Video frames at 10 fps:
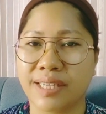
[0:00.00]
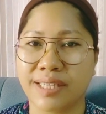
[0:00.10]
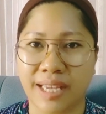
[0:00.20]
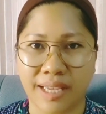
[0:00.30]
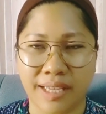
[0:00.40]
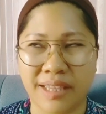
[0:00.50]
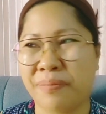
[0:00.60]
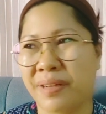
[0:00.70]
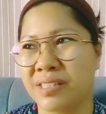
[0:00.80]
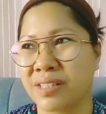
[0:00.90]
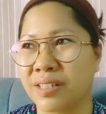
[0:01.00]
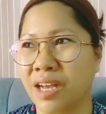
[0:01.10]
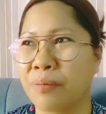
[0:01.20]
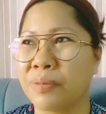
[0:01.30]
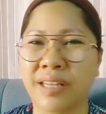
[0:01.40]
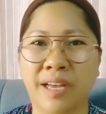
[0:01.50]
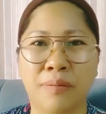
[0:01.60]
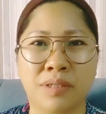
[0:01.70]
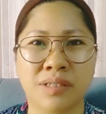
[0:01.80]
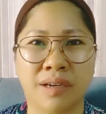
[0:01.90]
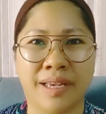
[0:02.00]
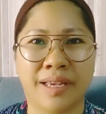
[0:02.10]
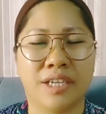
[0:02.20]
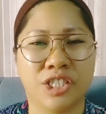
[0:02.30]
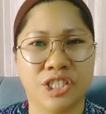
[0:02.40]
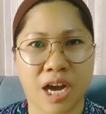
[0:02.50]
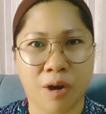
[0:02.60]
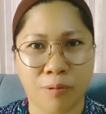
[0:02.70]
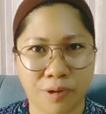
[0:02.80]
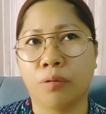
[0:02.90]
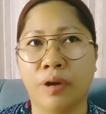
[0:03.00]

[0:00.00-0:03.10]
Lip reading: a day. It depends on how many times I shower.